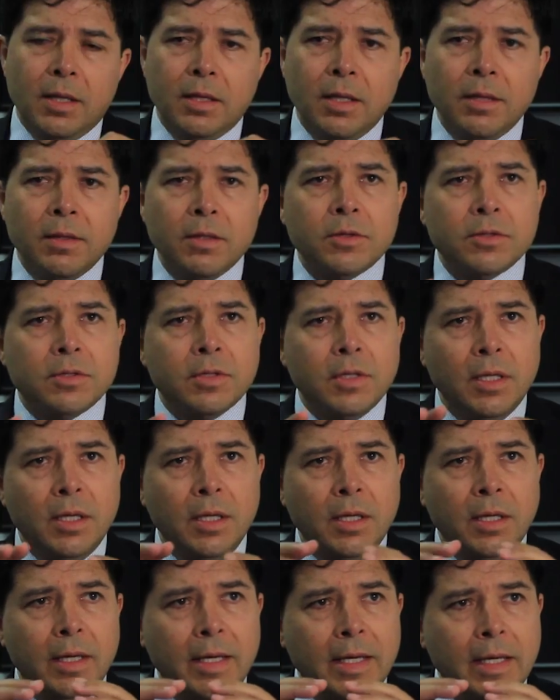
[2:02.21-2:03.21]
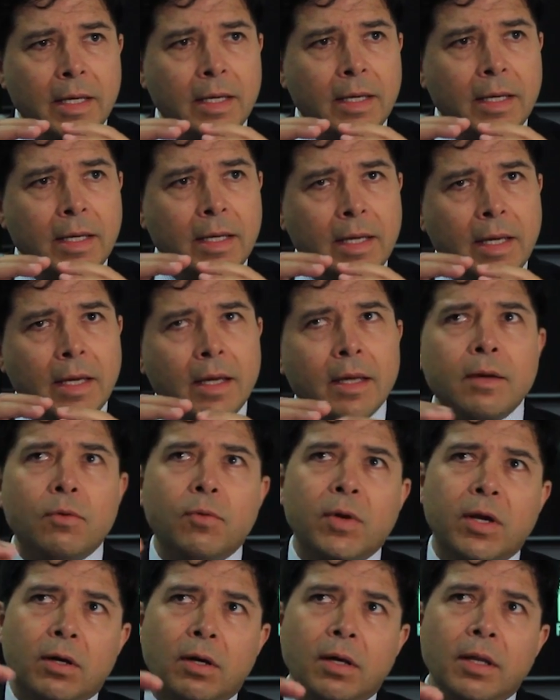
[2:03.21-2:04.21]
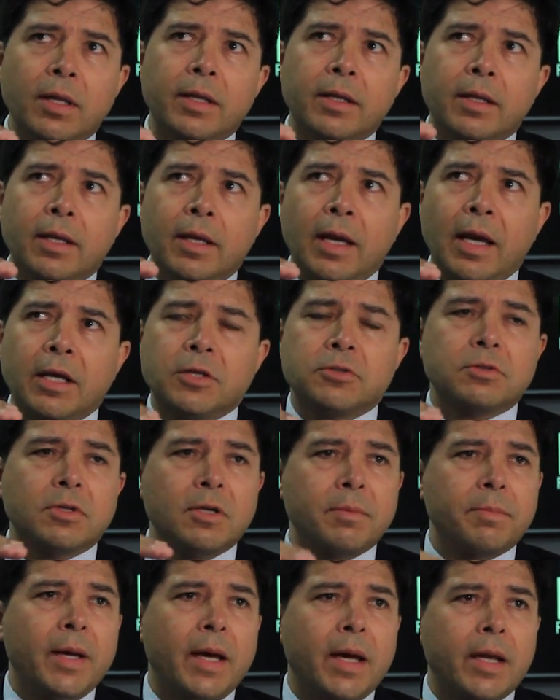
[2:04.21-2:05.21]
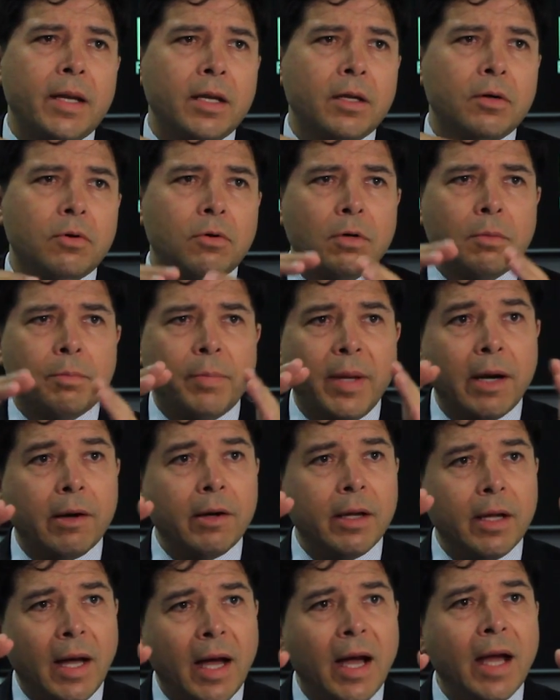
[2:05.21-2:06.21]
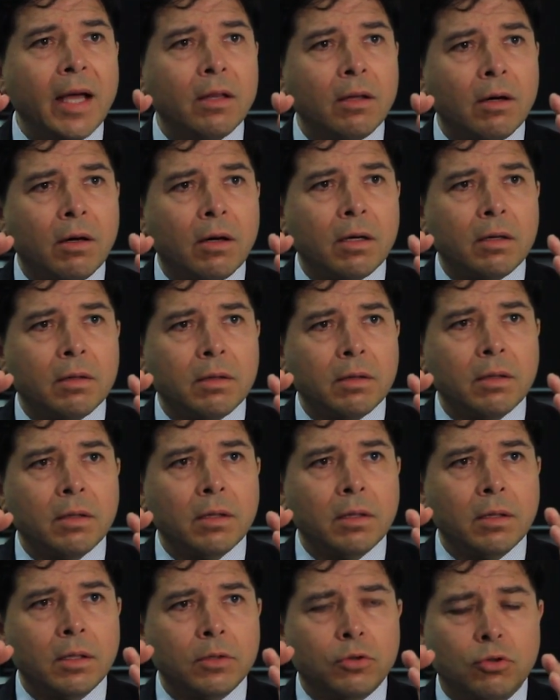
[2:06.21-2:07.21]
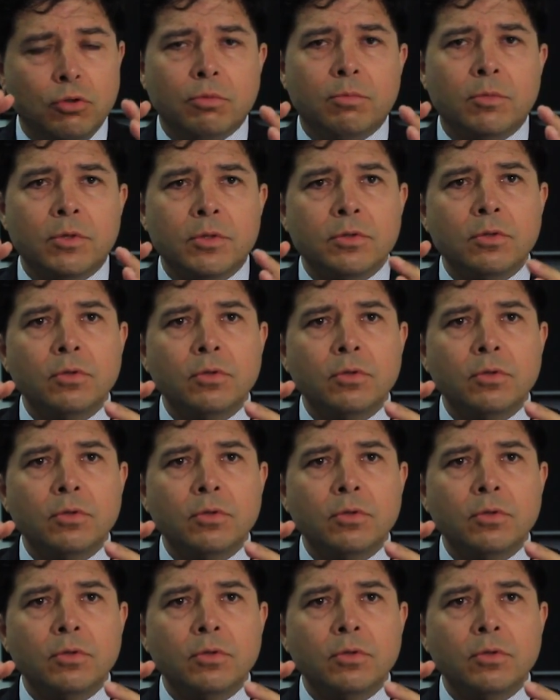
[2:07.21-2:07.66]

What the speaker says: Then there's we call it extrahepatic or perihilar tumors.